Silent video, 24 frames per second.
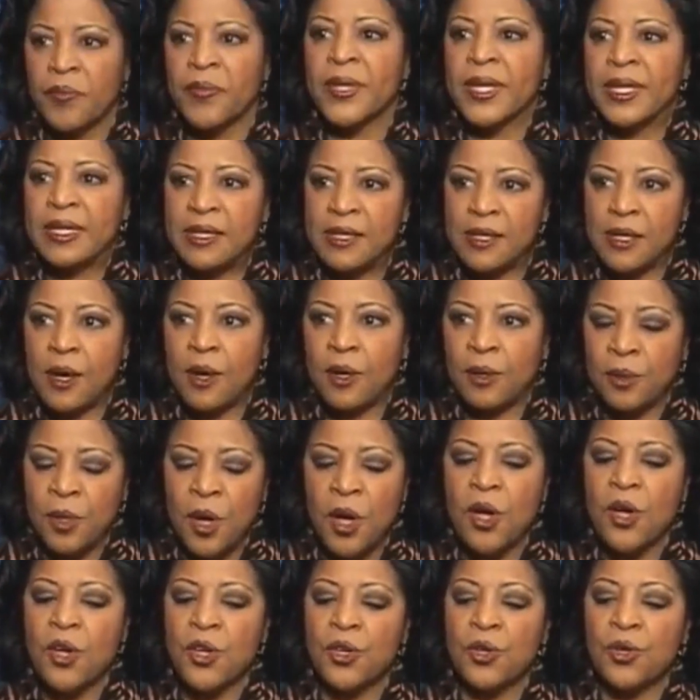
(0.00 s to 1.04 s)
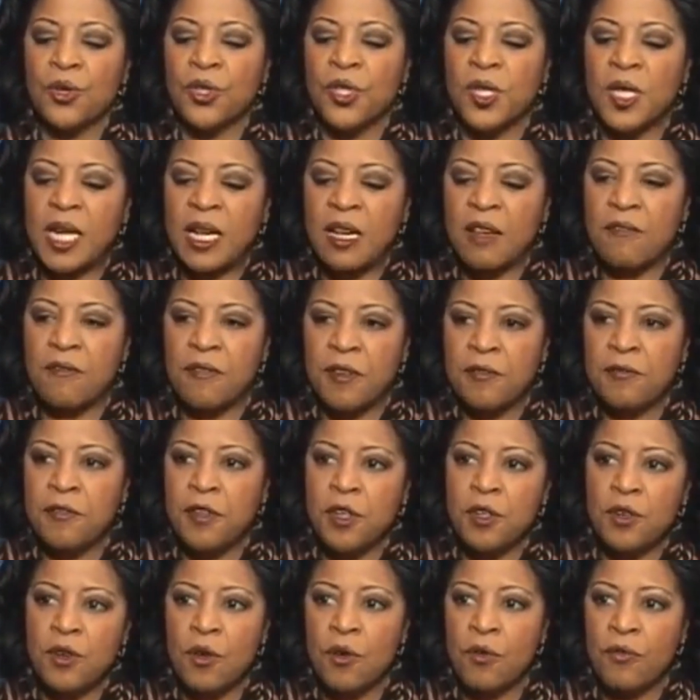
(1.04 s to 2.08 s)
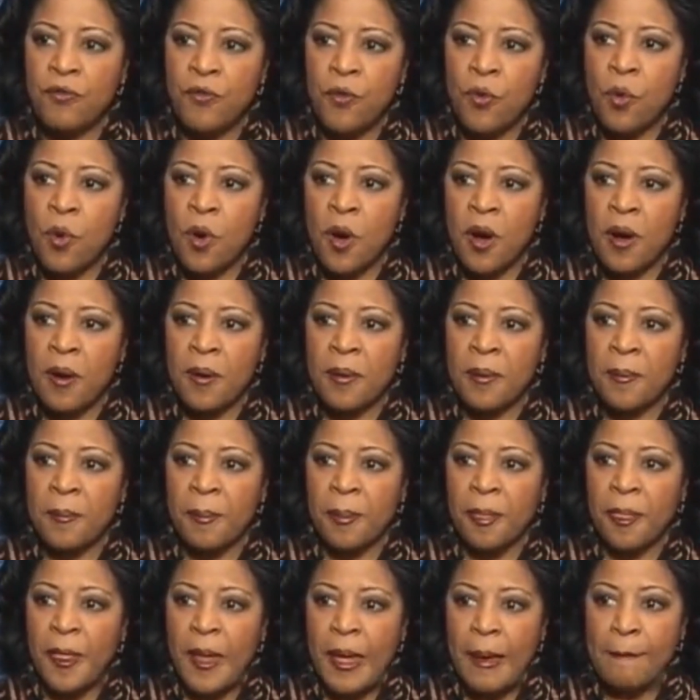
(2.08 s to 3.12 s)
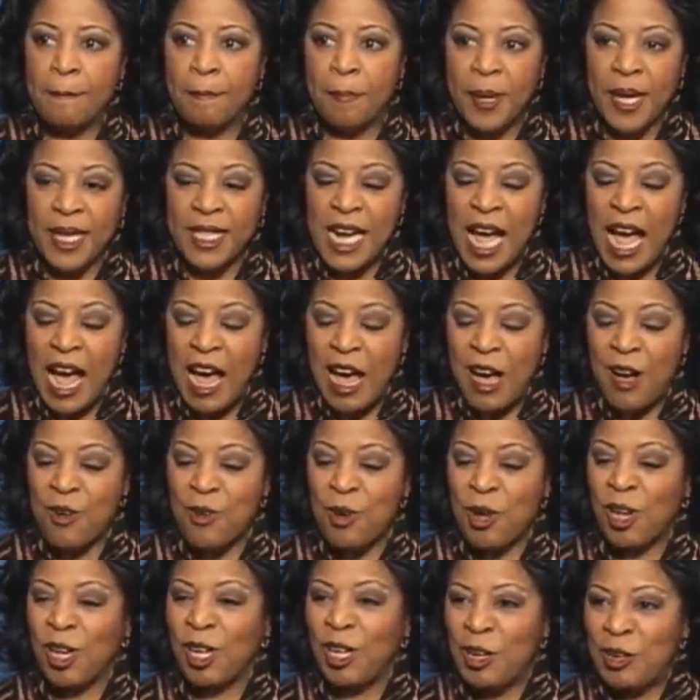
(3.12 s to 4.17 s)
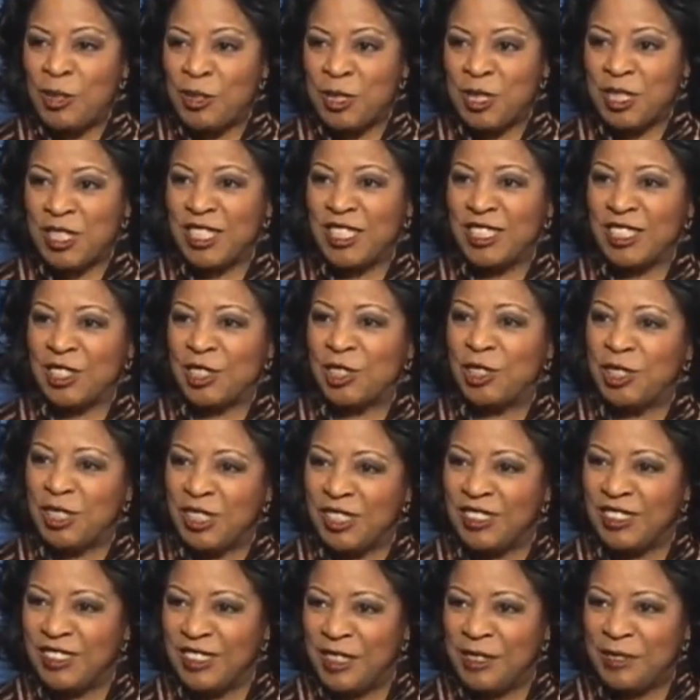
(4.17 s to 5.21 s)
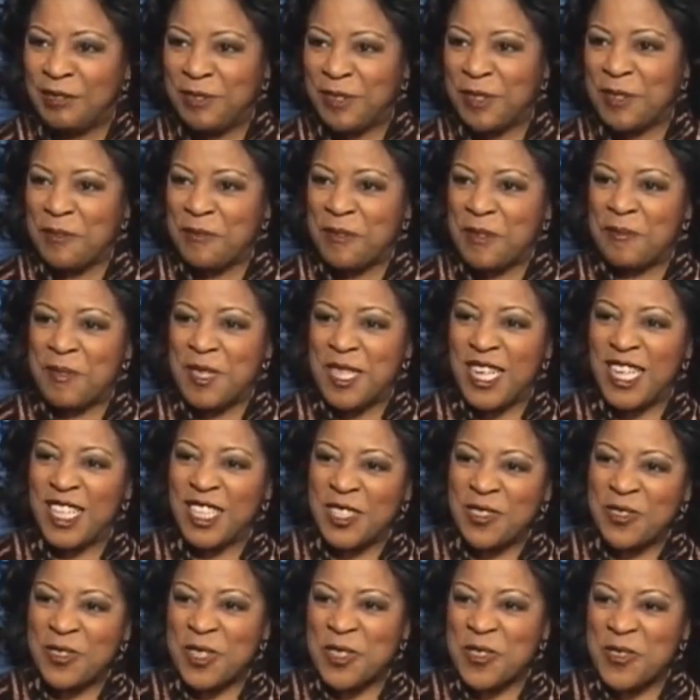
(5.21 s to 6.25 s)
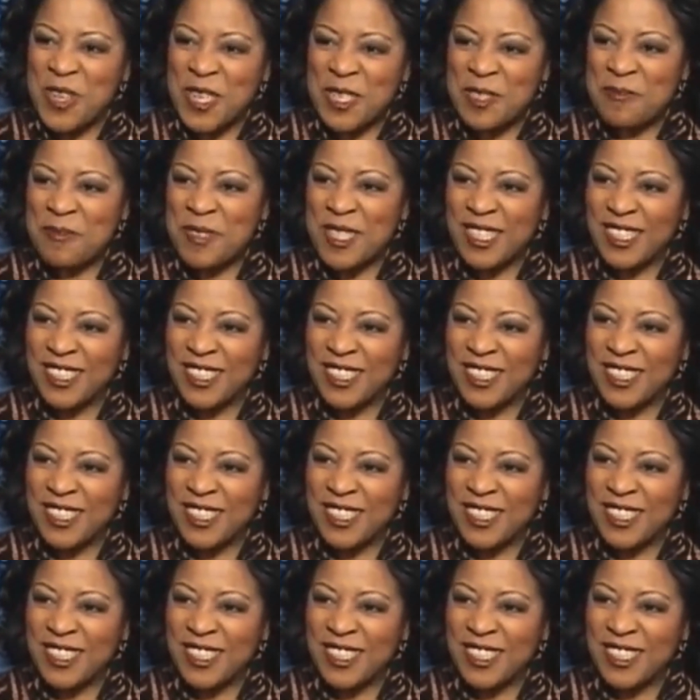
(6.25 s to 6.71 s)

So you're saying 1504, but how close is good enough for the Fibonacci retracement?